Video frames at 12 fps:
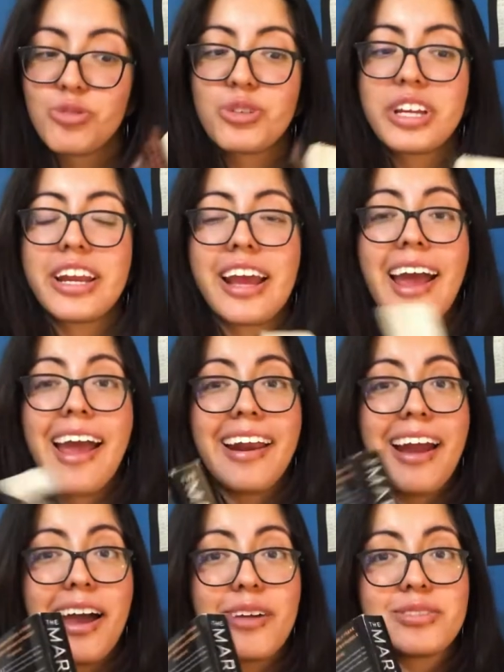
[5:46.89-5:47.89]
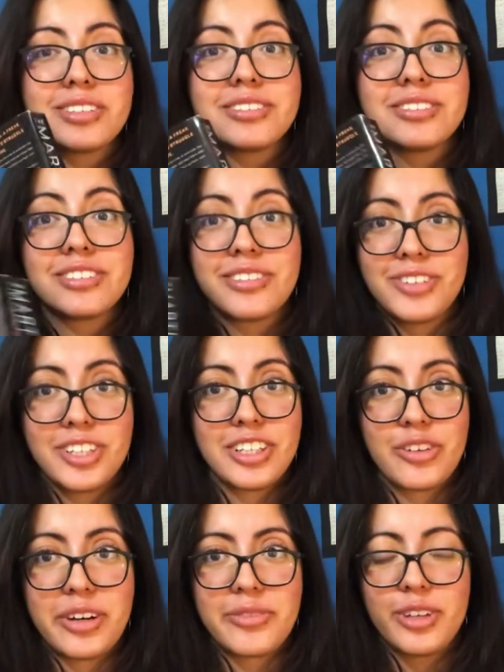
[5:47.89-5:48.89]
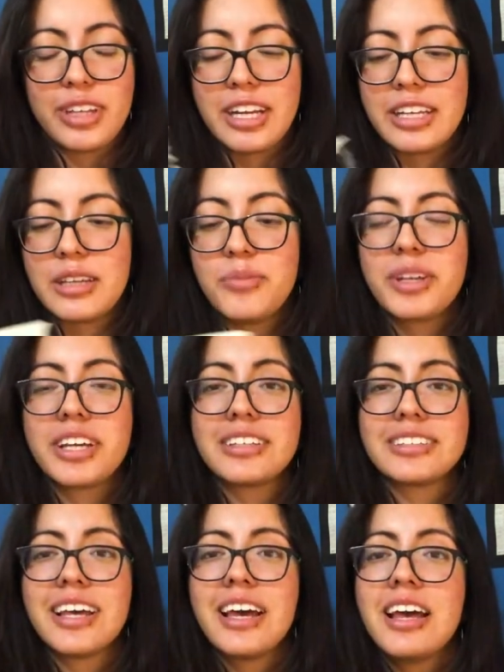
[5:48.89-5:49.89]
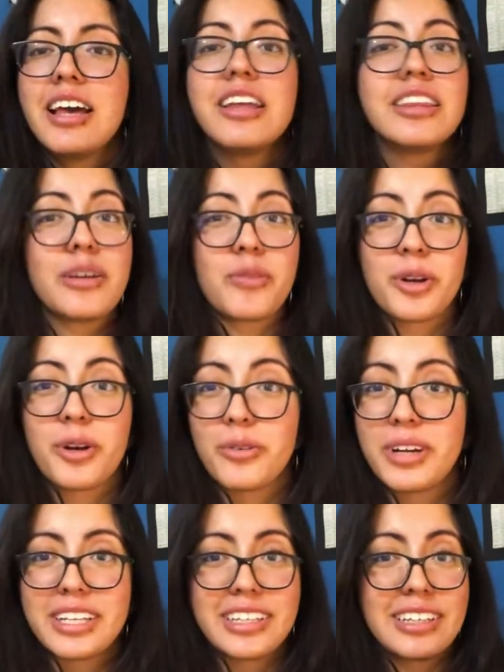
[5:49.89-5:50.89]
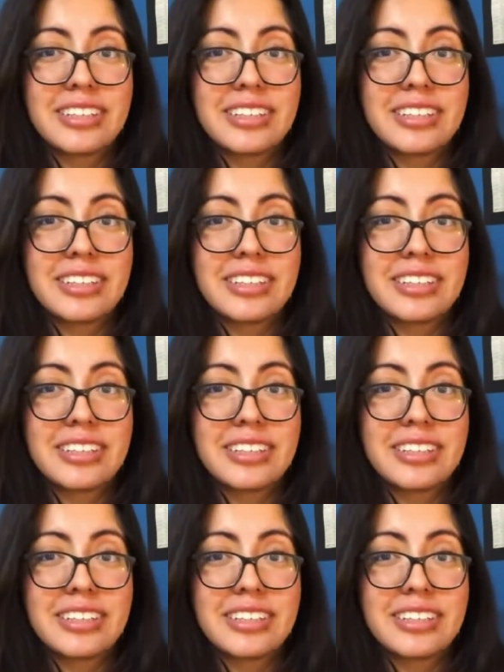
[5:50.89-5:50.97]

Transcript: read it and I was severely grateful that I did because they were correct it